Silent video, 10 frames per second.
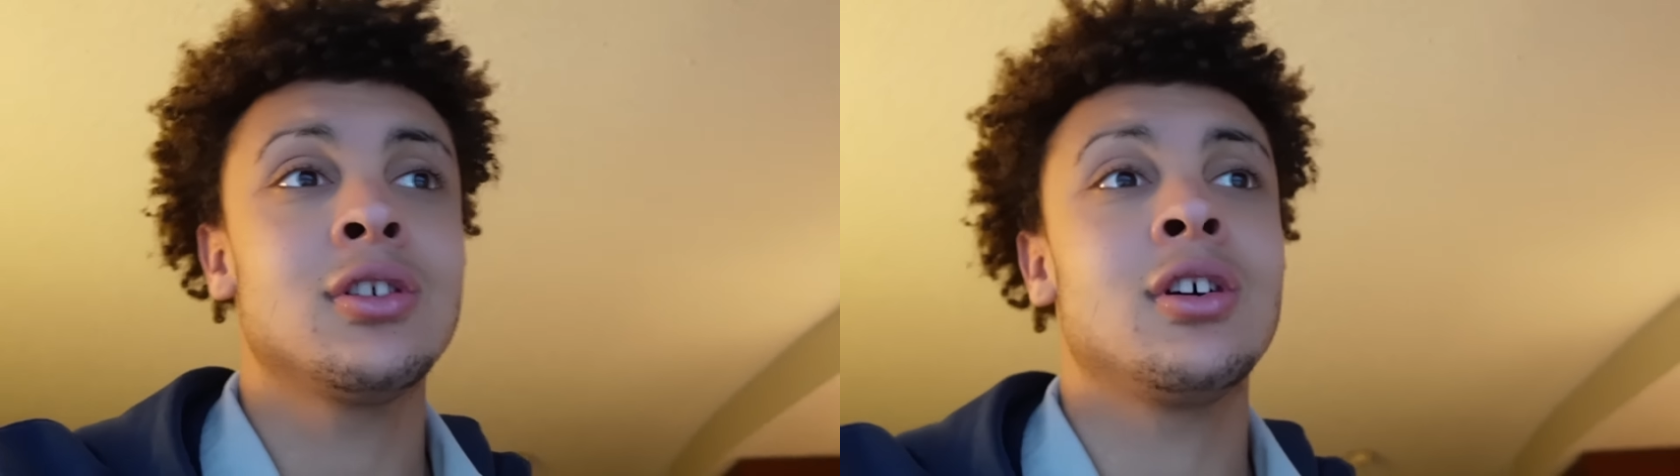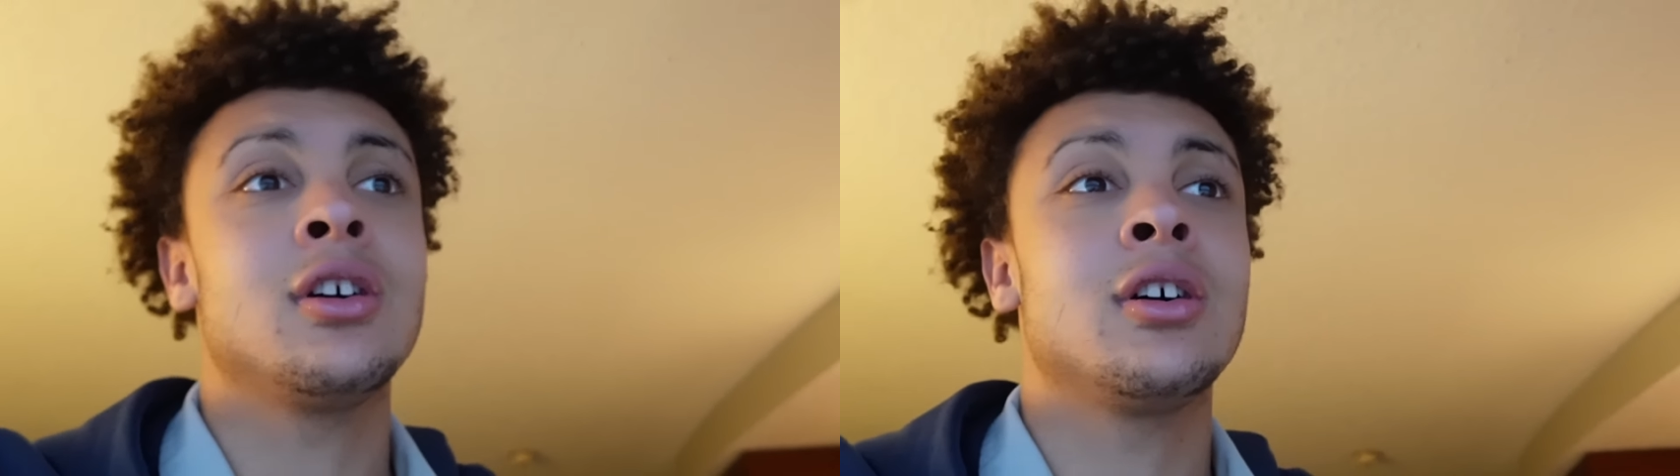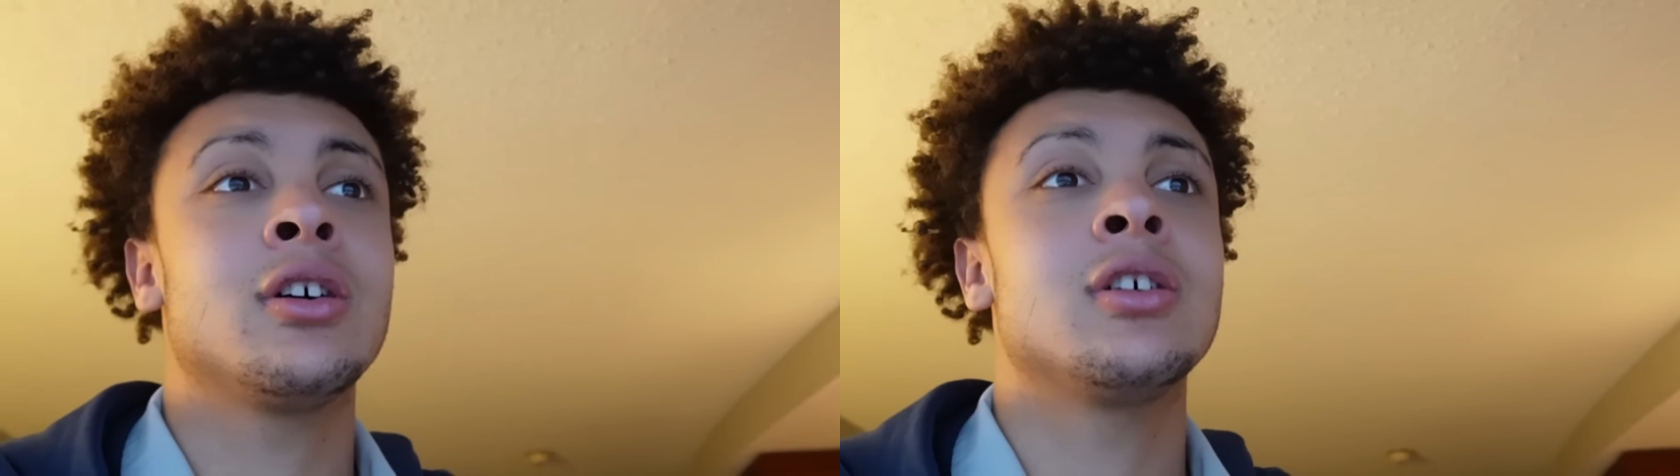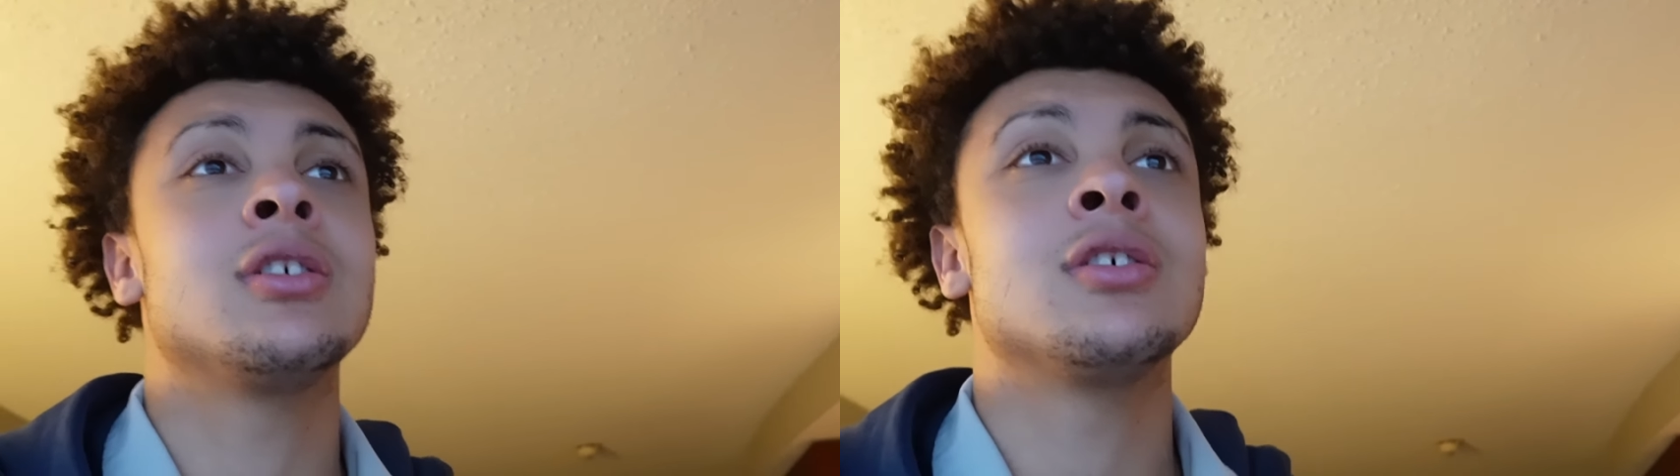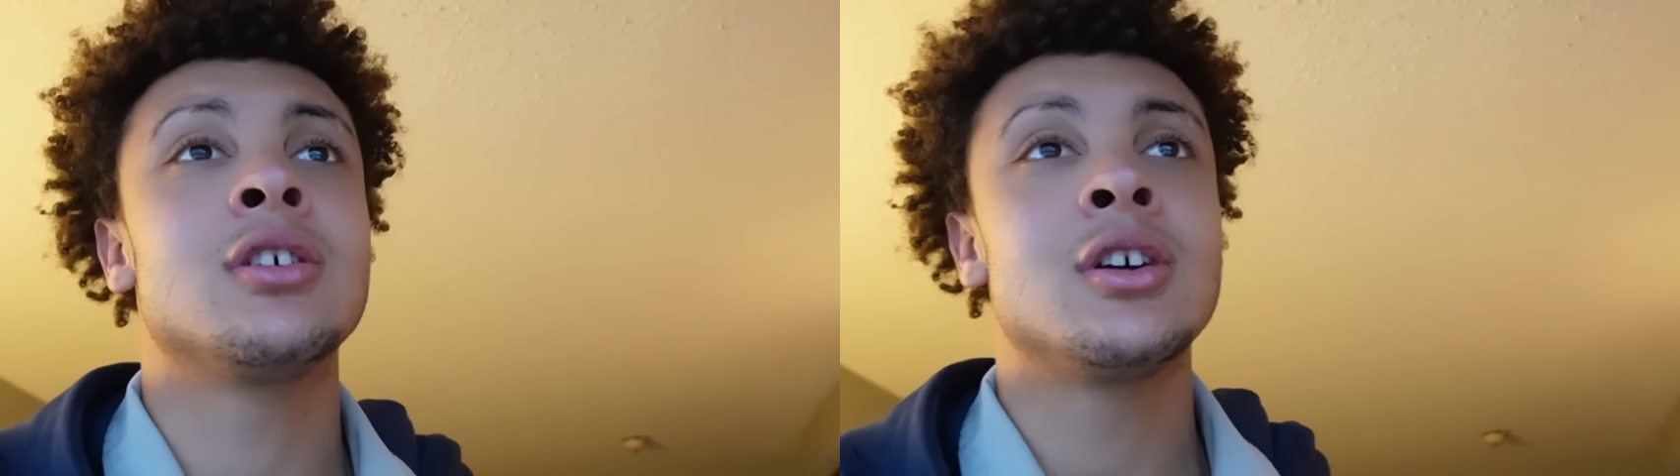Uh, I'm
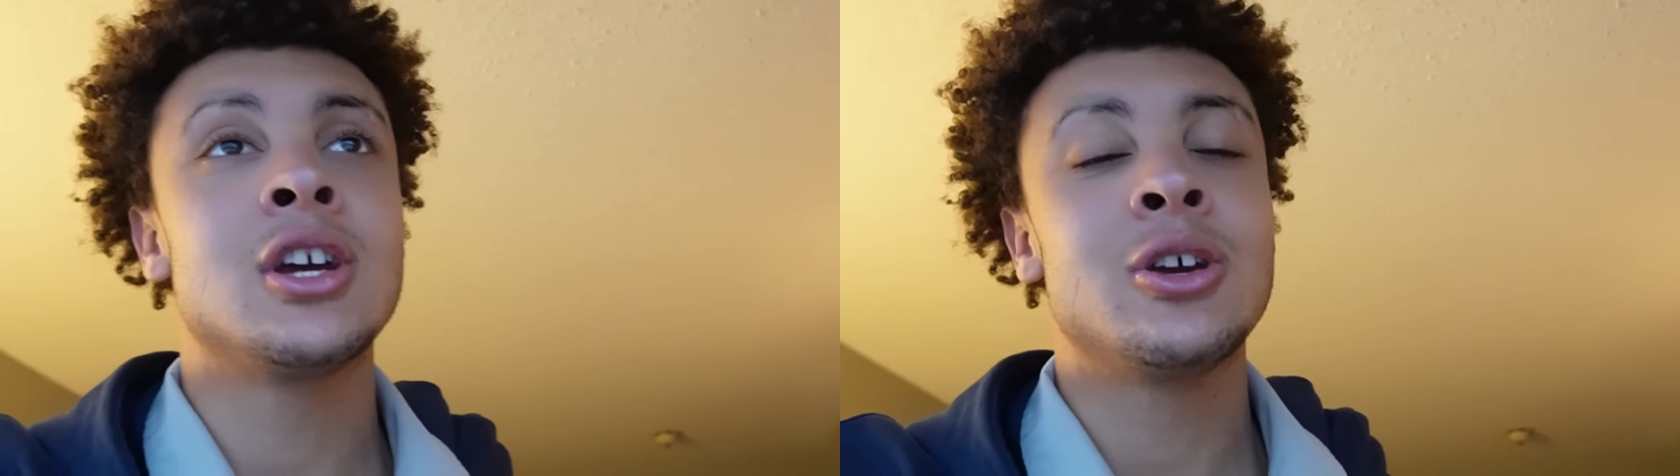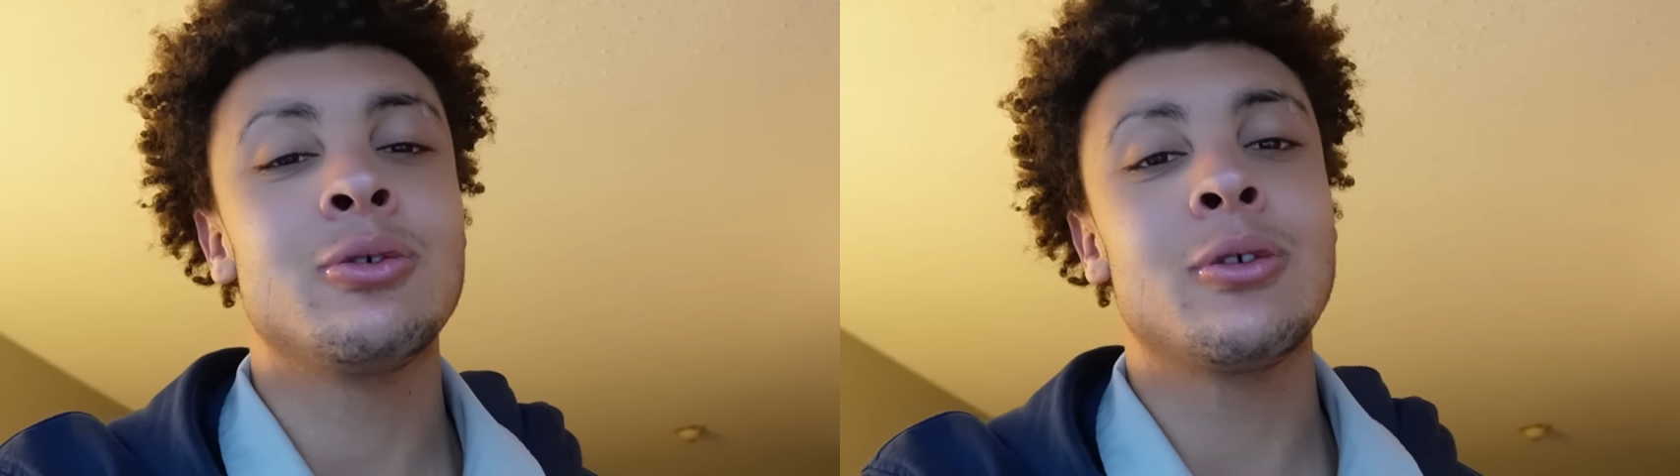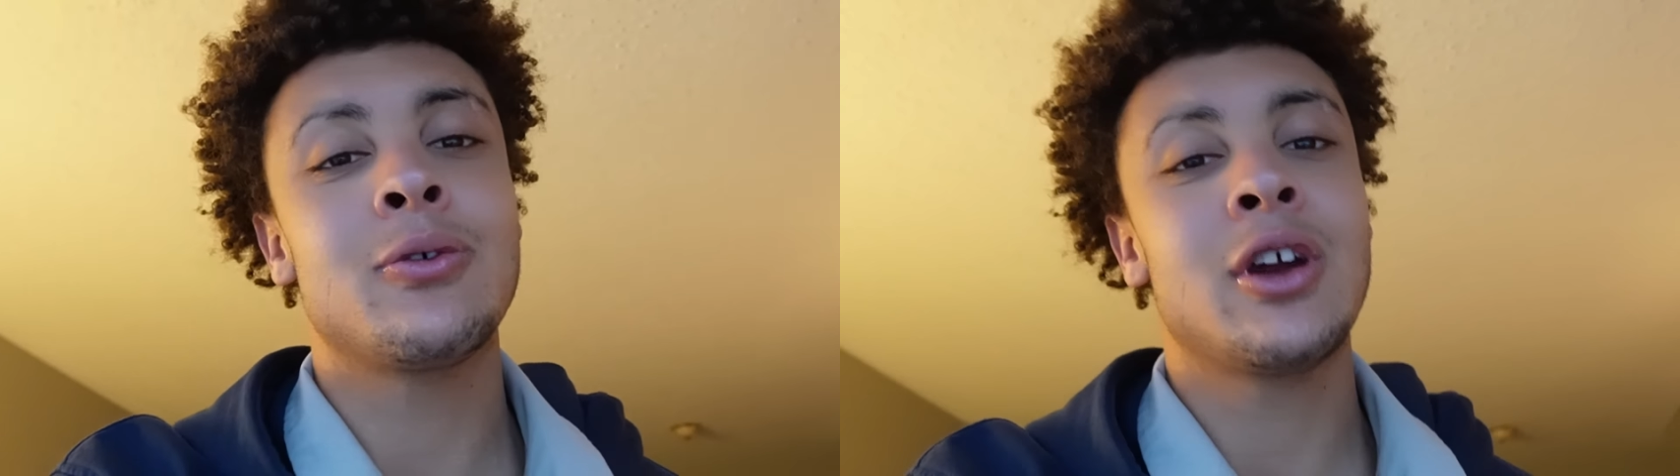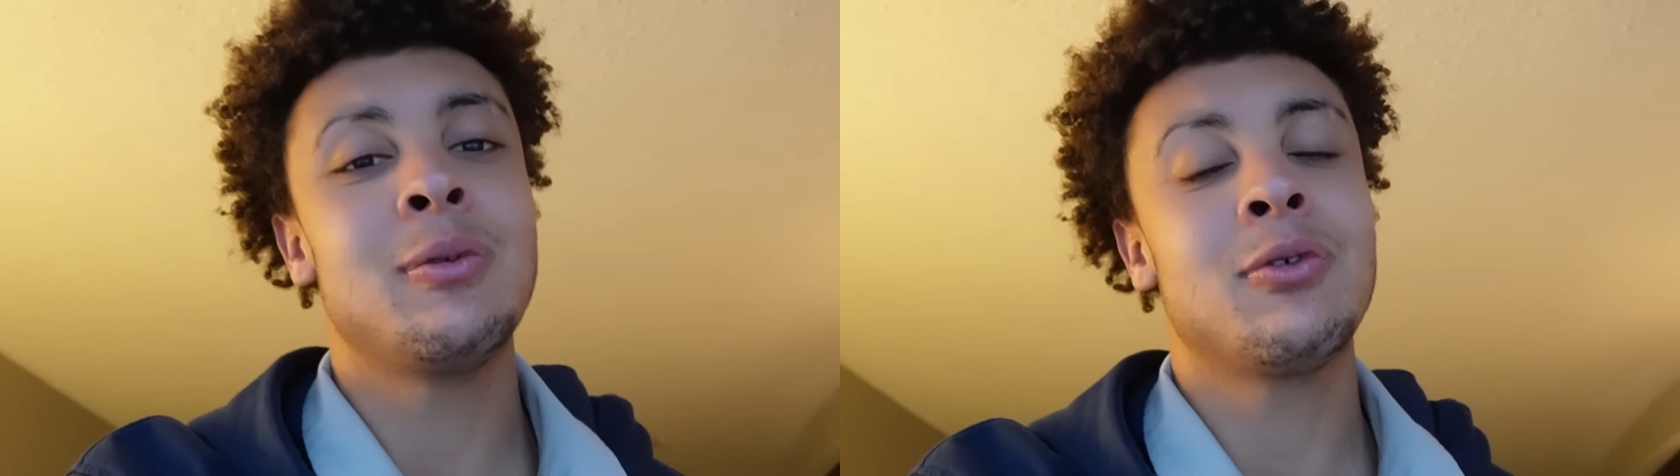gonna refrain